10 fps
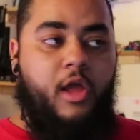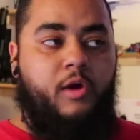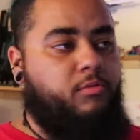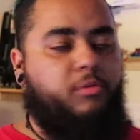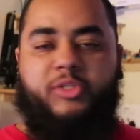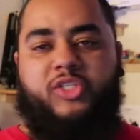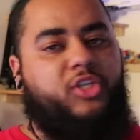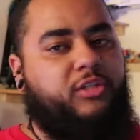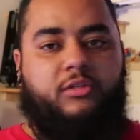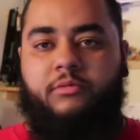was
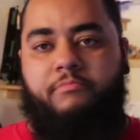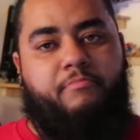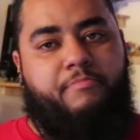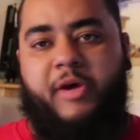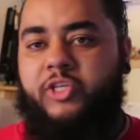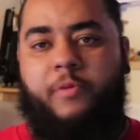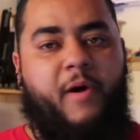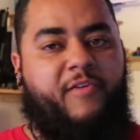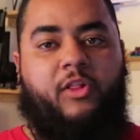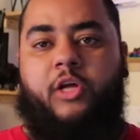just picture
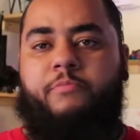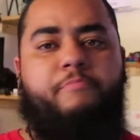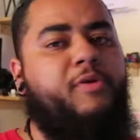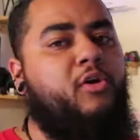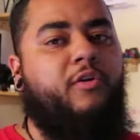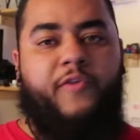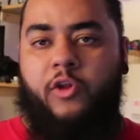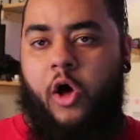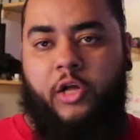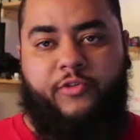perfect launch.
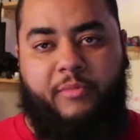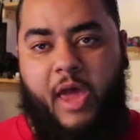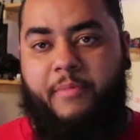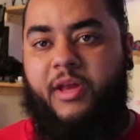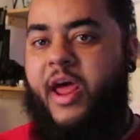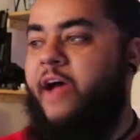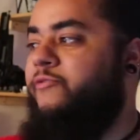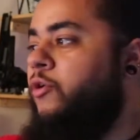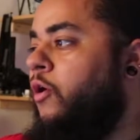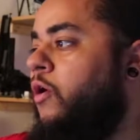Beautiful launch from Cape
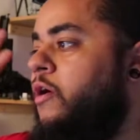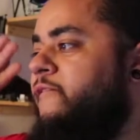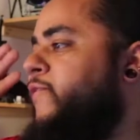Canaveral.